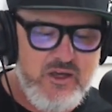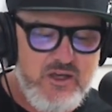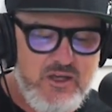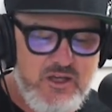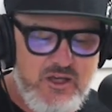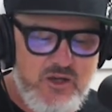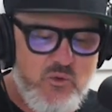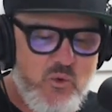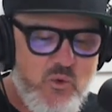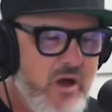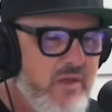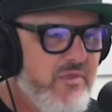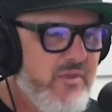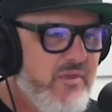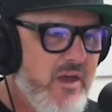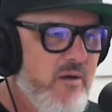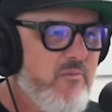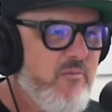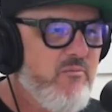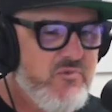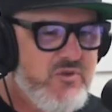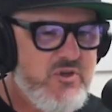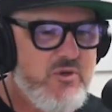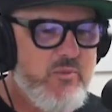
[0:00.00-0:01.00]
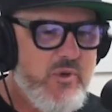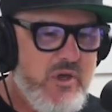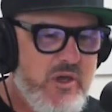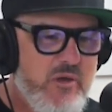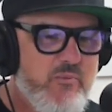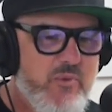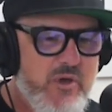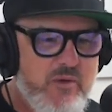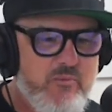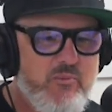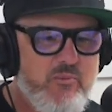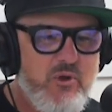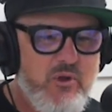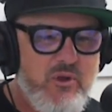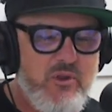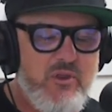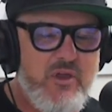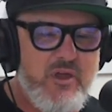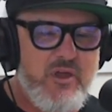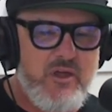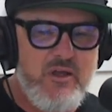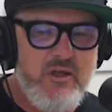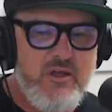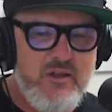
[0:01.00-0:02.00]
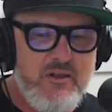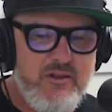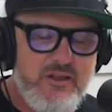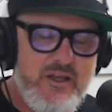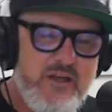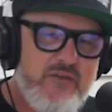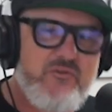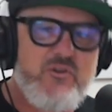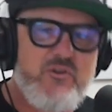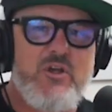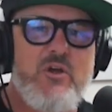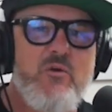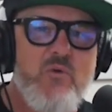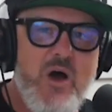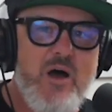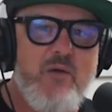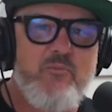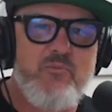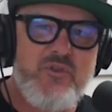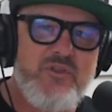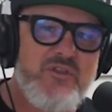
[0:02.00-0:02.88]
you want them to be people that lift you up,